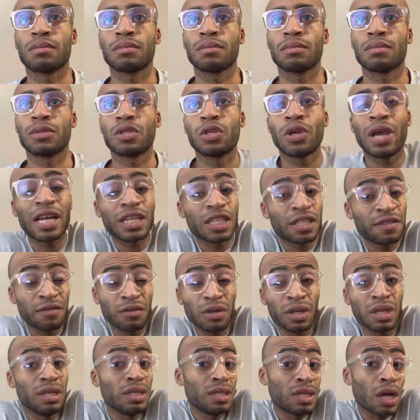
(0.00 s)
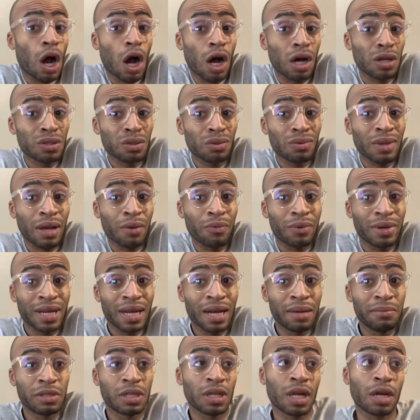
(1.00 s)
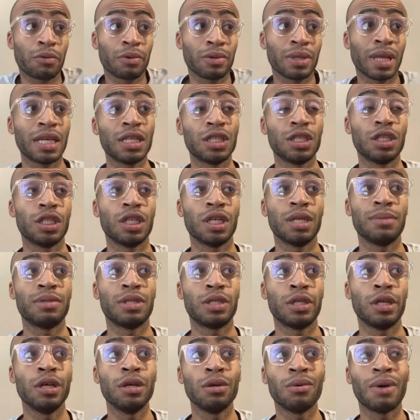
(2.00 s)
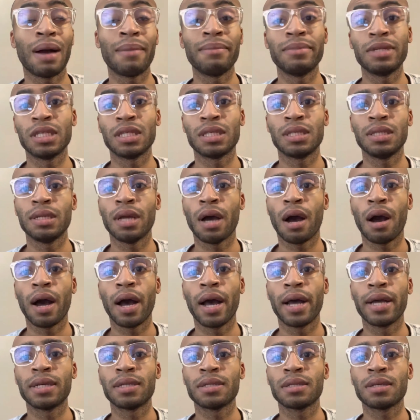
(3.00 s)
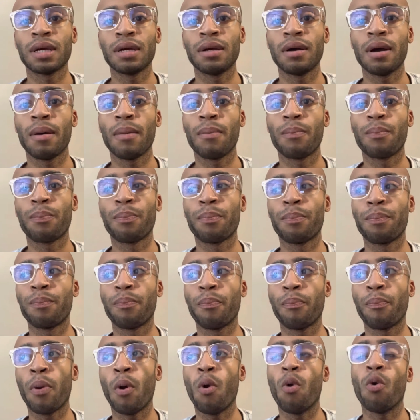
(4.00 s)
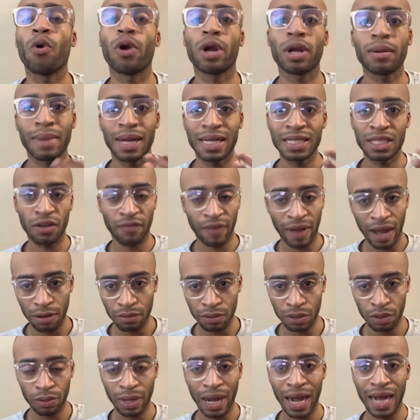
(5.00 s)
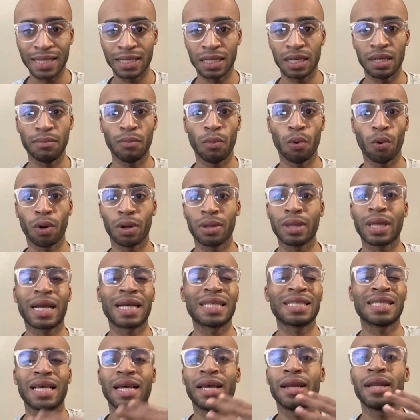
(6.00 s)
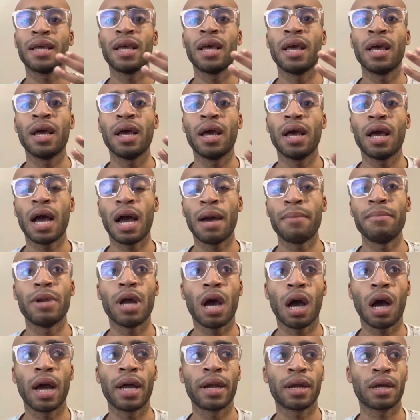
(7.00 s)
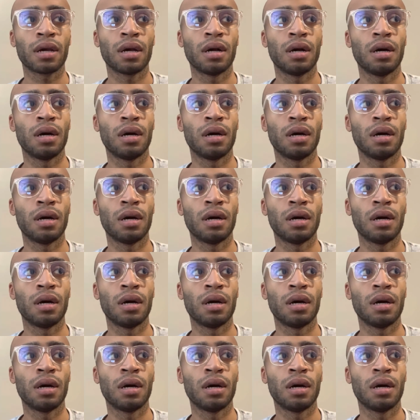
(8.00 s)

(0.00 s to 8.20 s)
so yeah, I just feel good. Also, like when it comes to like relationships too, I'm just not pouring myself out to guys anymore. Like I said, I'm not